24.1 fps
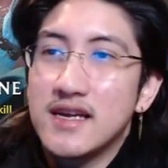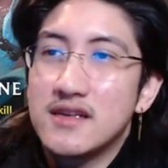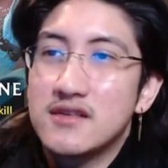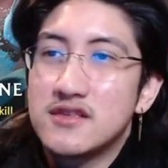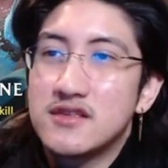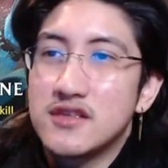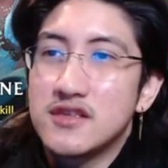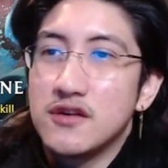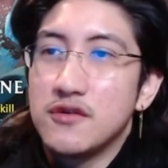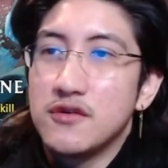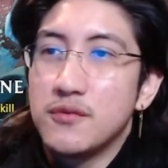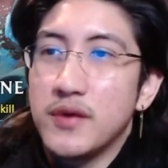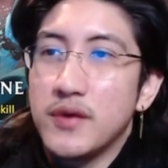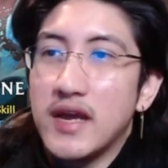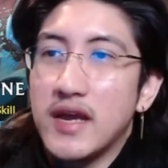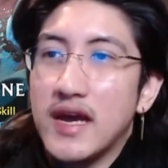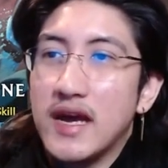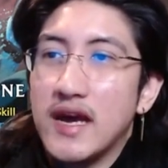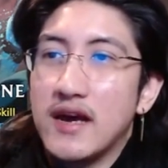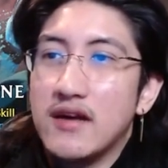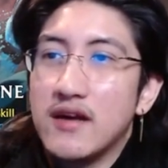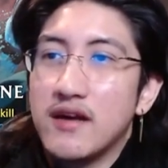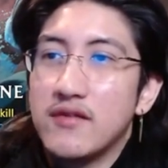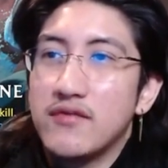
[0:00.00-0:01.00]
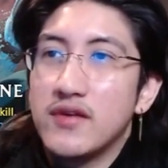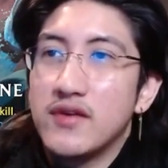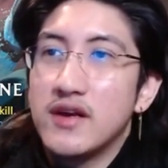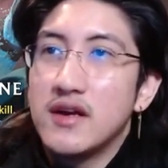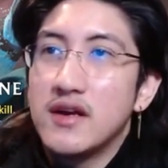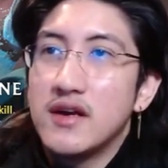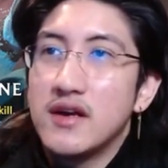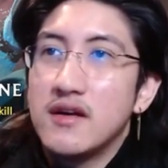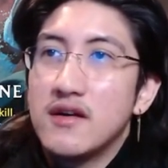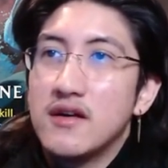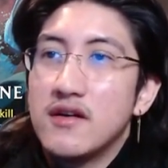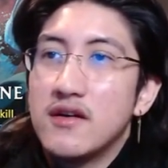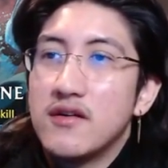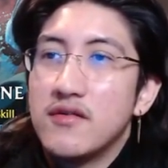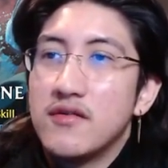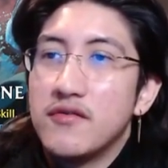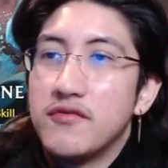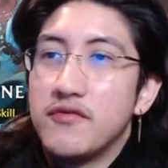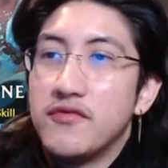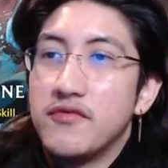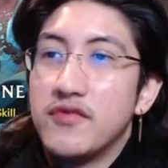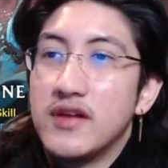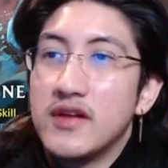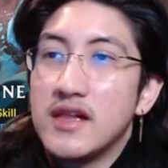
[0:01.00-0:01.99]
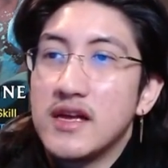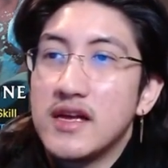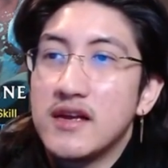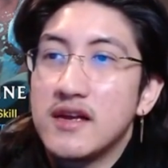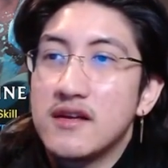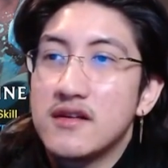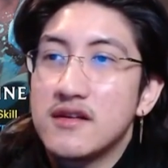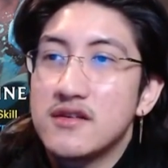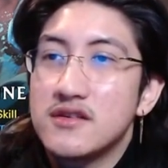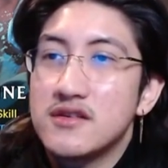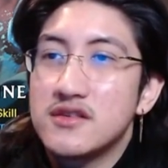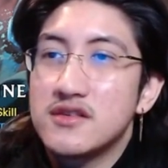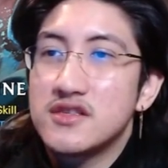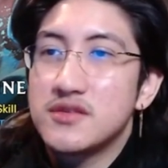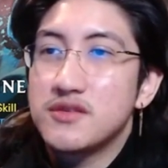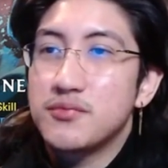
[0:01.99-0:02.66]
So we have Valhir's